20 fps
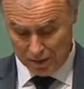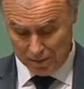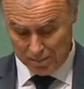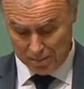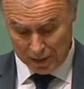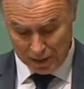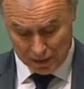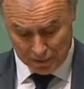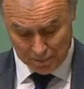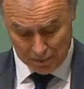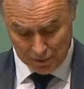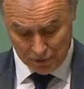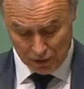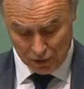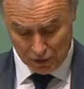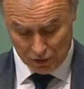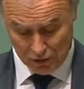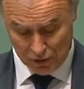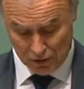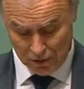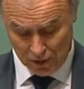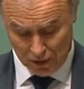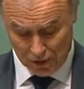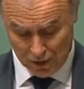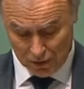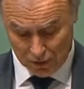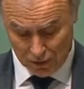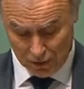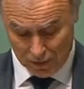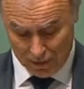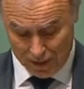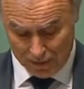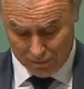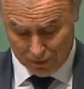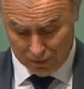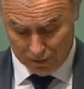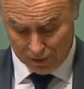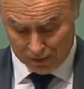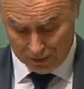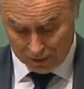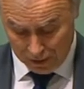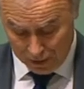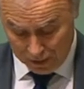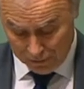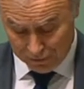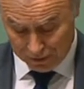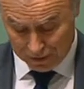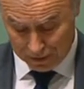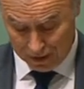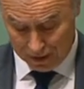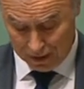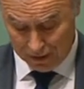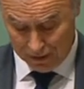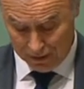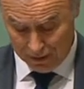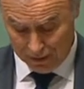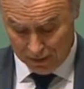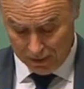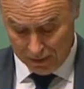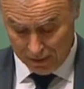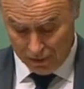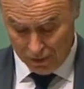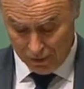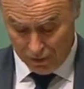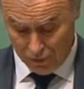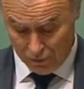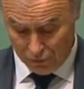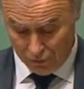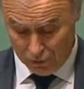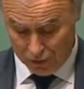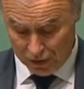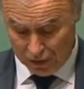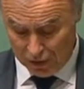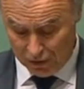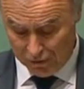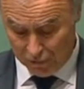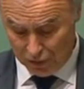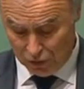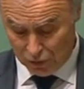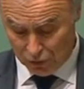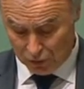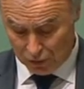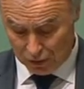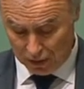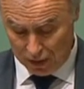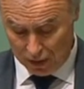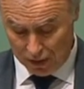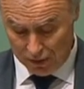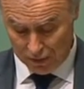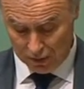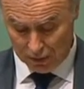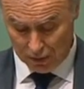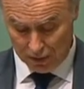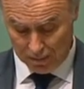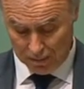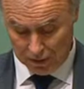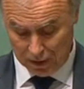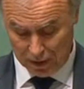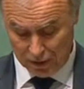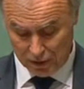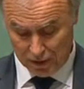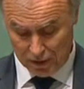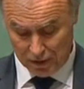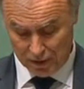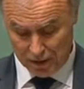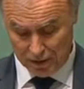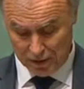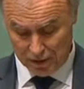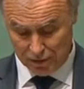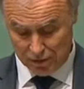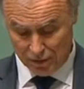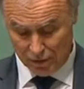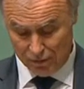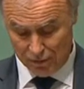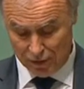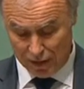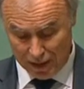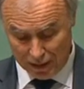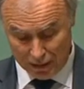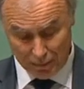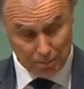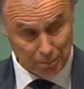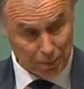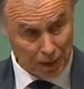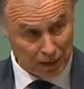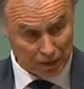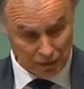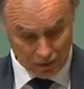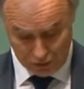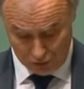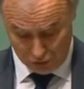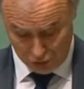are best positioned to advocate for the individual care and accommodation needs of their dependent